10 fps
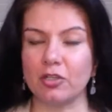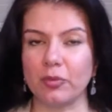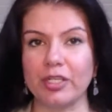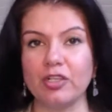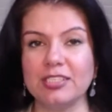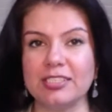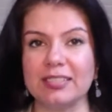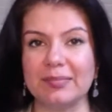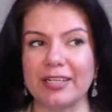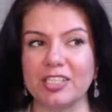or when you're in
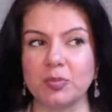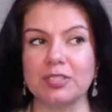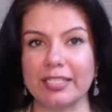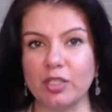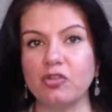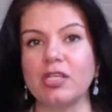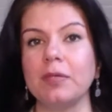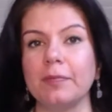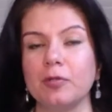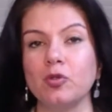senior management and you see
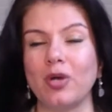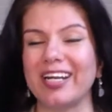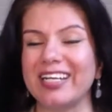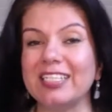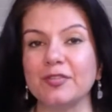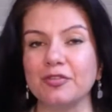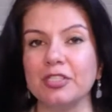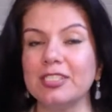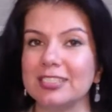people who are indifferent,